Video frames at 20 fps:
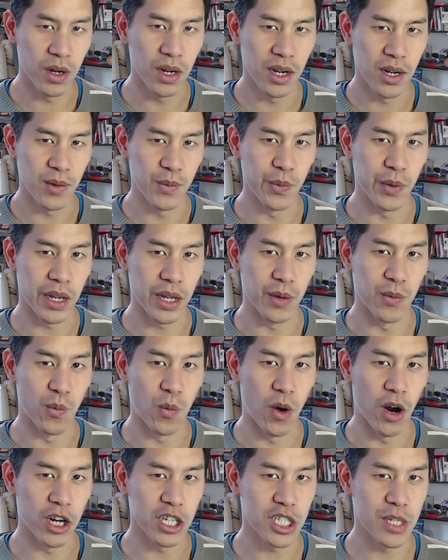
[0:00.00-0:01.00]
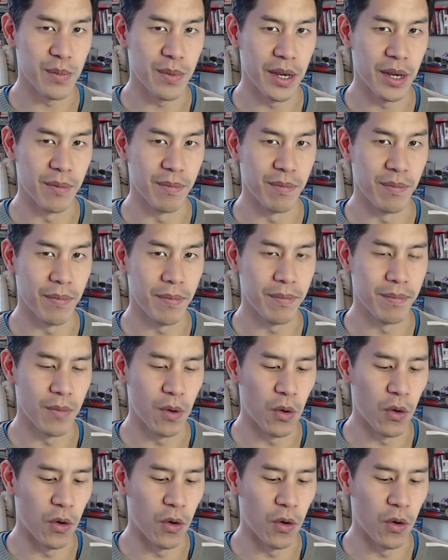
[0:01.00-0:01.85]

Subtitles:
we can worship him more.